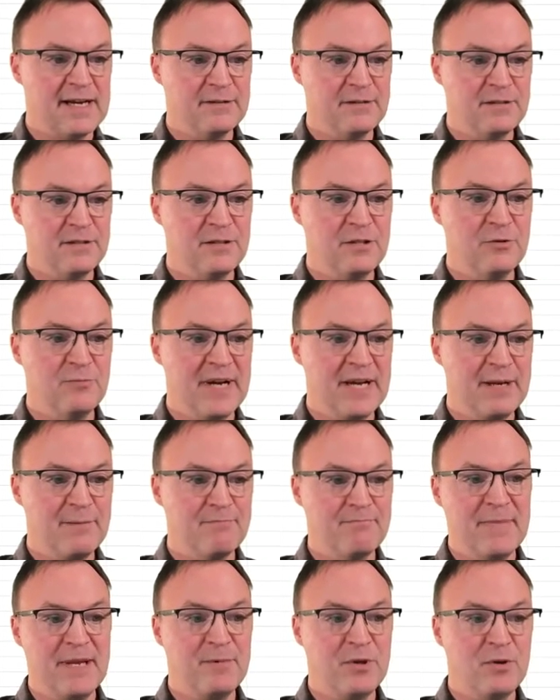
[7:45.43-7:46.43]
you
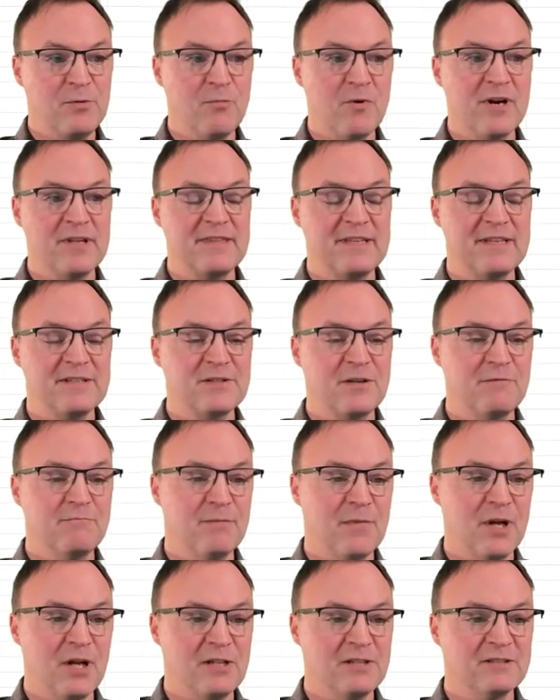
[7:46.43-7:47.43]
might maybe want this on
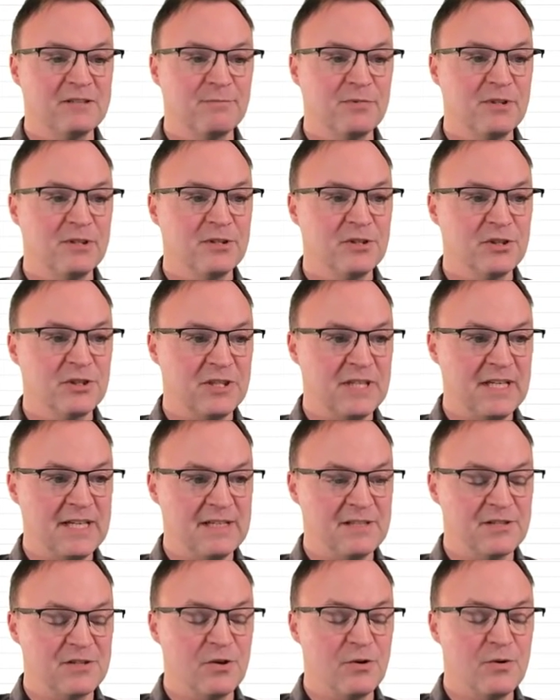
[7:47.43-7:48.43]
multiple
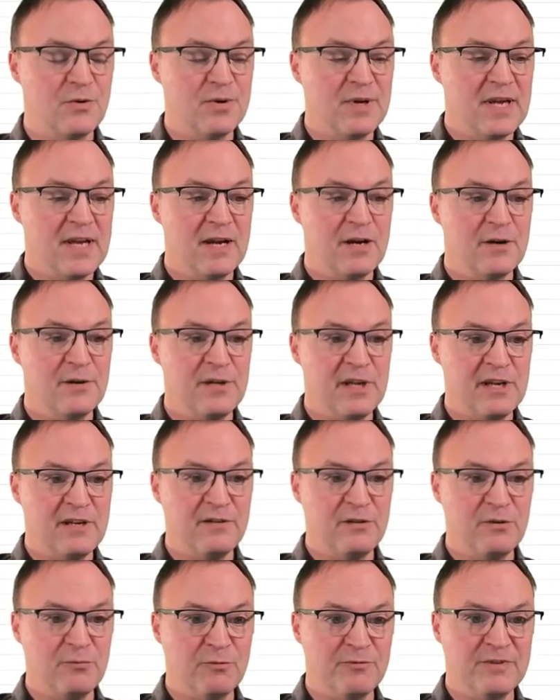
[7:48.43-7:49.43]
sheets, so
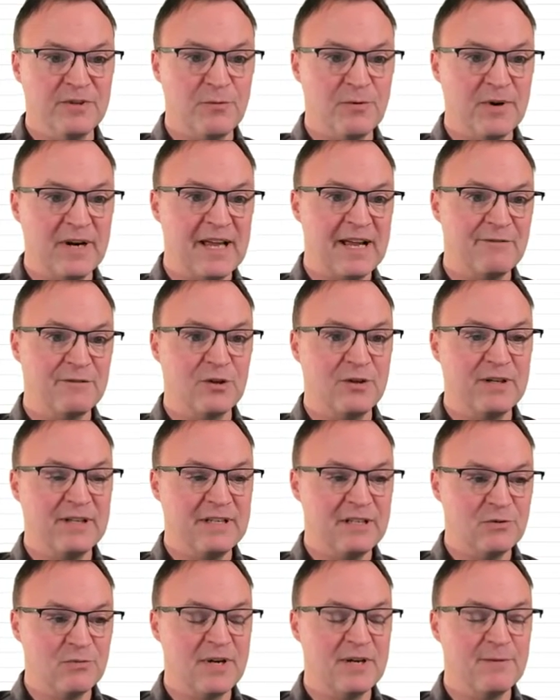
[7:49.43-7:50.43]
you don't want to have to go to
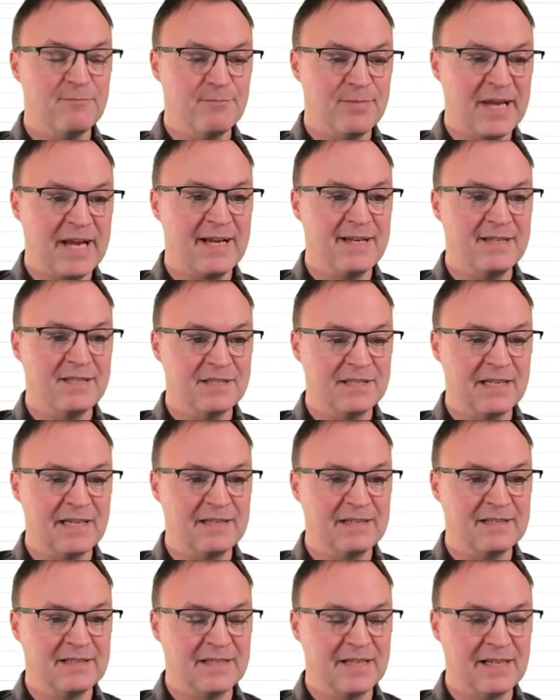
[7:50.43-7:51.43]
each one and paste
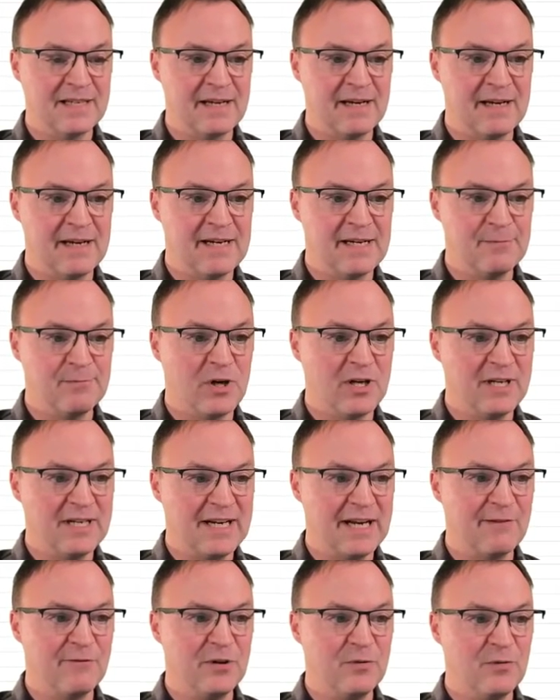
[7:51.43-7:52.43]
it on
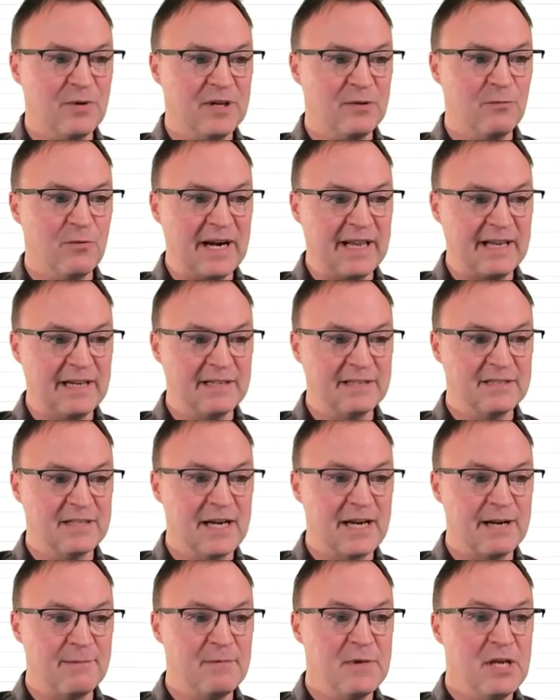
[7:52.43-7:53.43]
every one at a
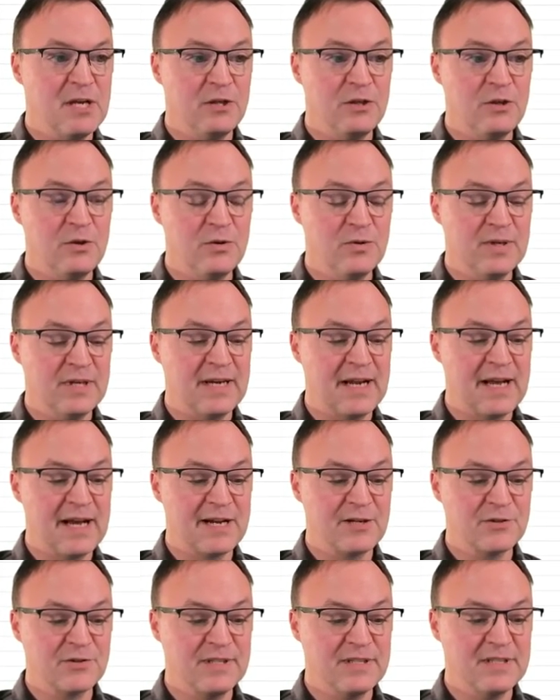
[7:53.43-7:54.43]
time. You can
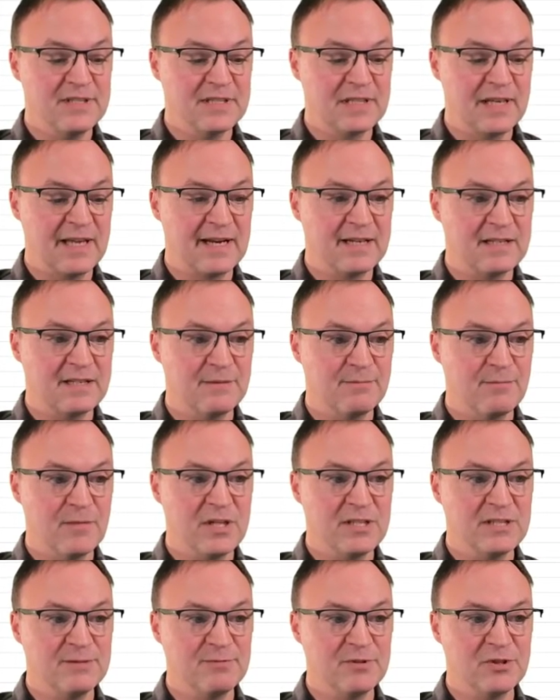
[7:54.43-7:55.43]
actually select
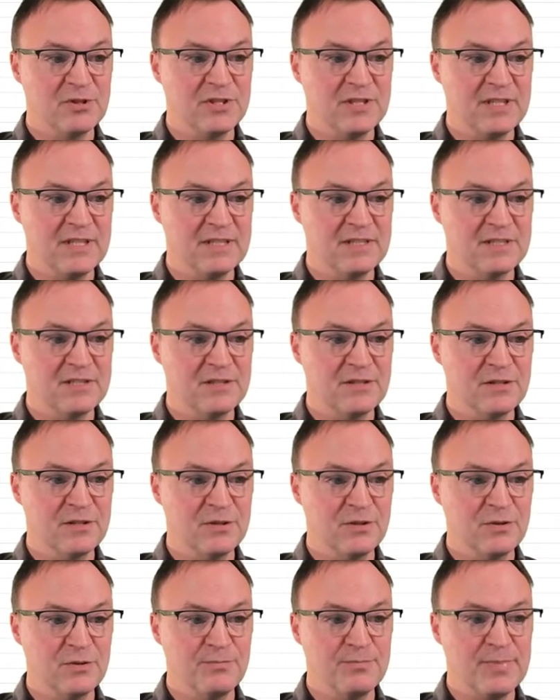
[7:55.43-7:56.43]
multiple sheets
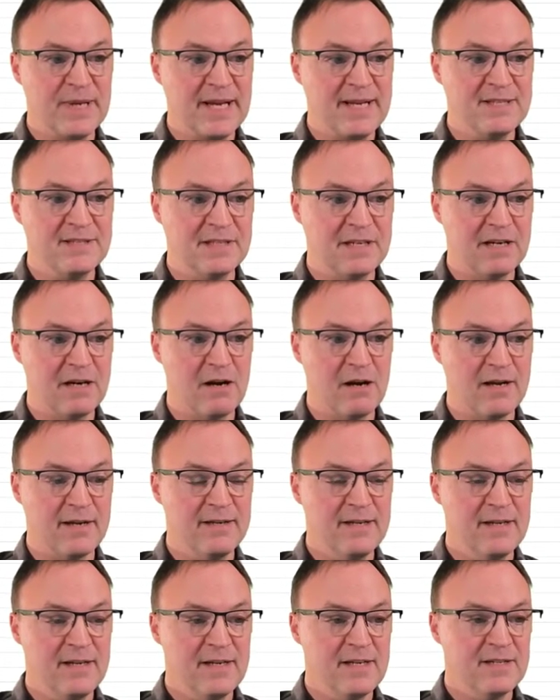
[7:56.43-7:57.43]
to paste it
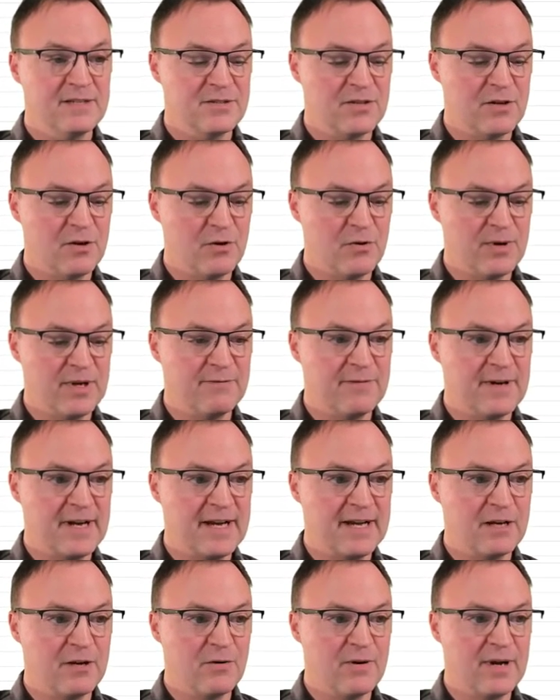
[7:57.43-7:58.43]
on. So if
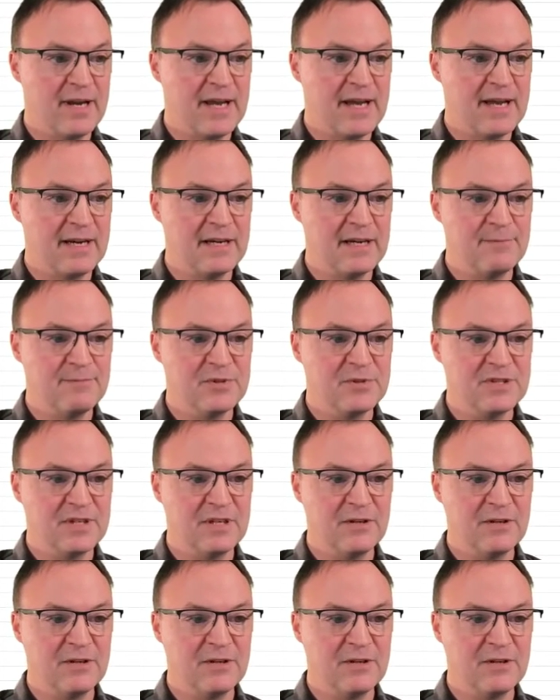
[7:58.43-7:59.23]
I go ahead, I'm just going